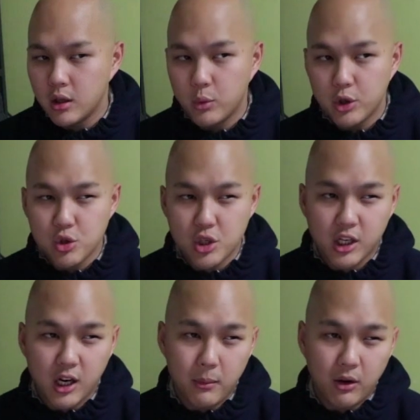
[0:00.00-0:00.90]
it would usually
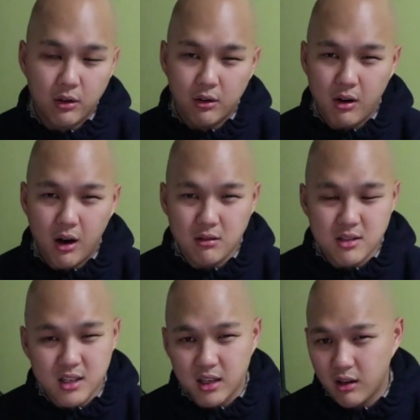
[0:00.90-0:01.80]
come out around,
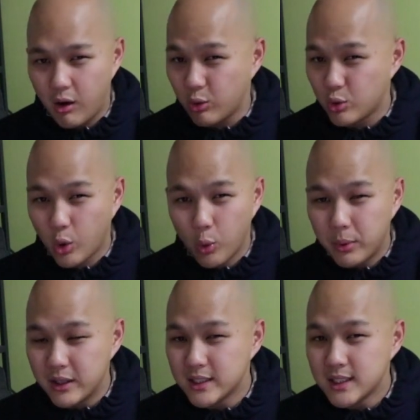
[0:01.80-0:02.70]
say,
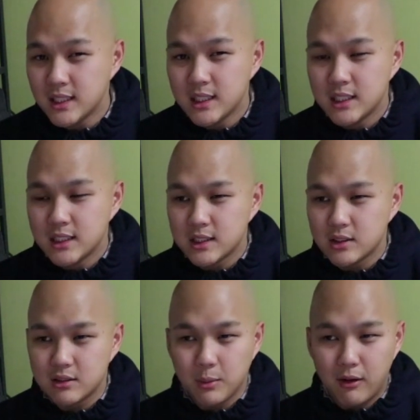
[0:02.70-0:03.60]
October.
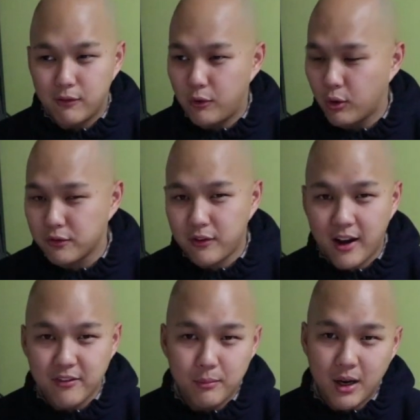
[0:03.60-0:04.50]
So it's about 4 to
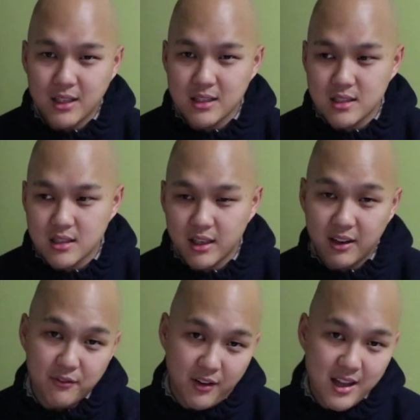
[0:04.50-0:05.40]
5 months in
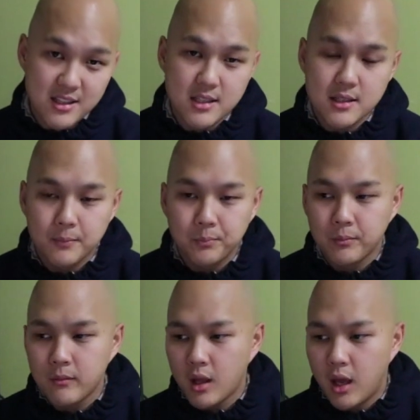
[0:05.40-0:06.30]
advance.
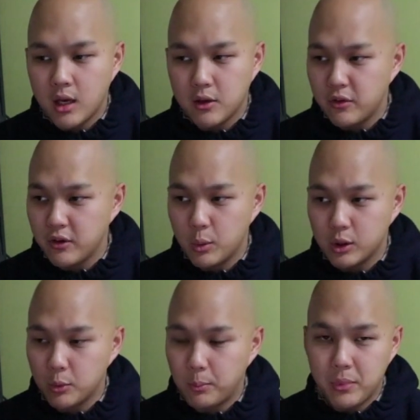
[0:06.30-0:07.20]
And if you
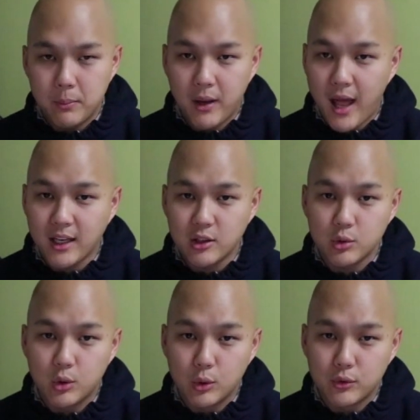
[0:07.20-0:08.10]
were to be planning
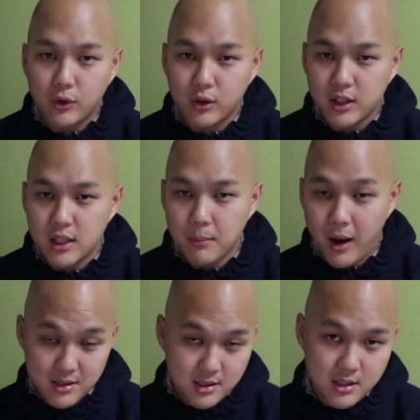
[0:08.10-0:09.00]
to go for the
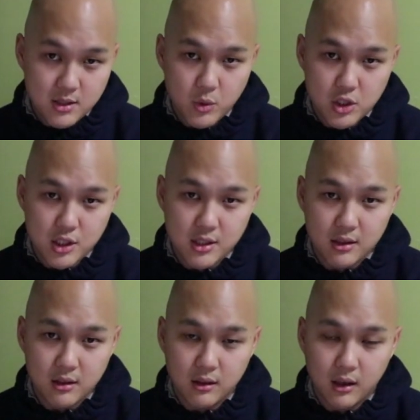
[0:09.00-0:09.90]
master's, which is
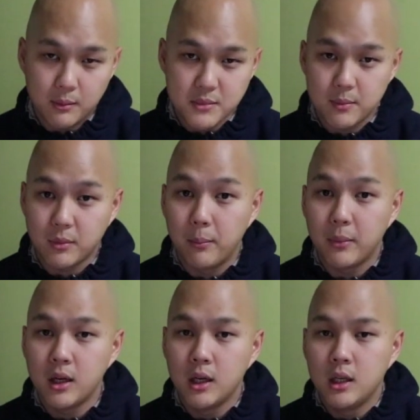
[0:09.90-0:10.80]
in
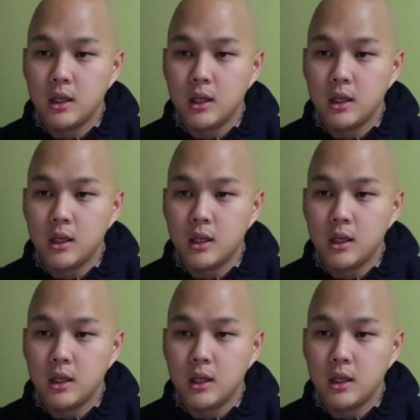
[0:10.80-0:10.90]
September,